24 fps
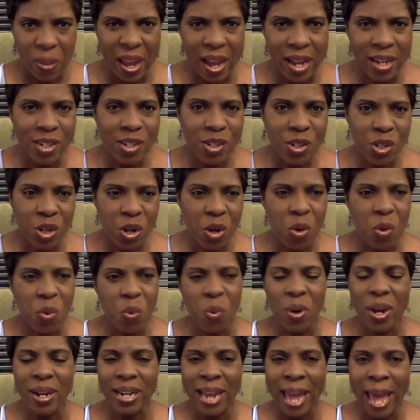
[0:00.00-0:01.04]
And so,
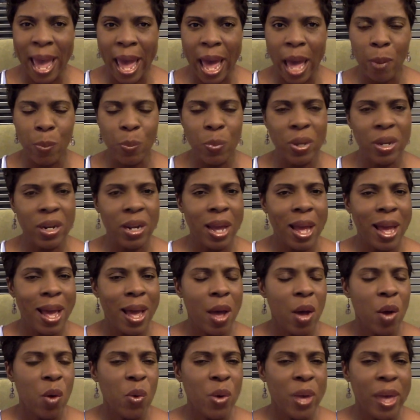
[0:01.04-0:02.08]
what happened?
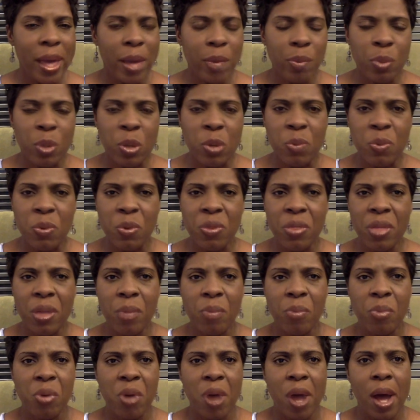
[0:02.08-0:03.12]
We had people
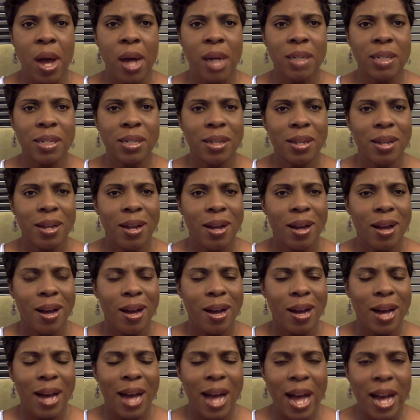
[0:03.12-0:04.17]
that brought
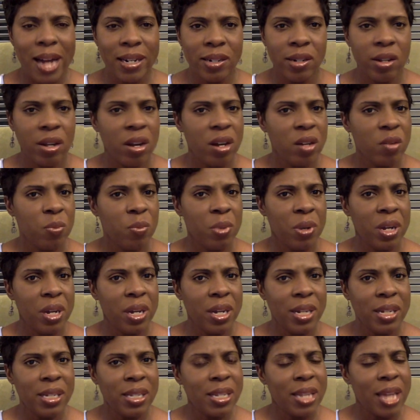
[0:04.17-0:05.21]
hot dog
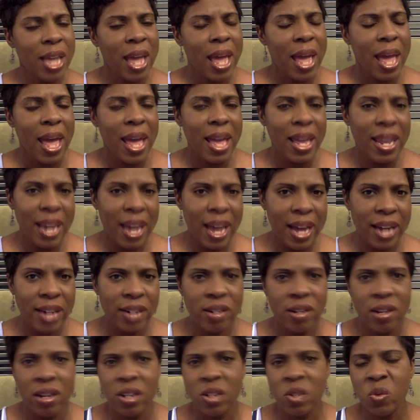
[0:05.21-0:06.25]
buns and hot
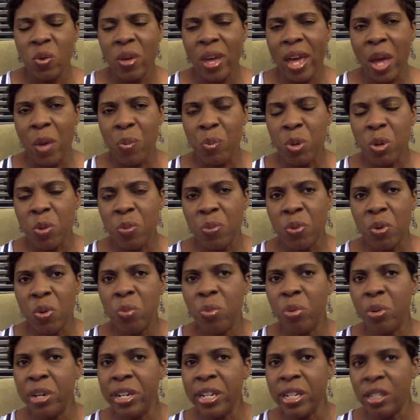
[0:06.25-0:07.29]
dogs. We had people
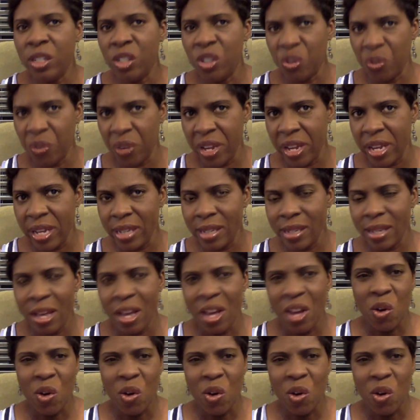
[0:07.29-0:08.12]
bring drinks.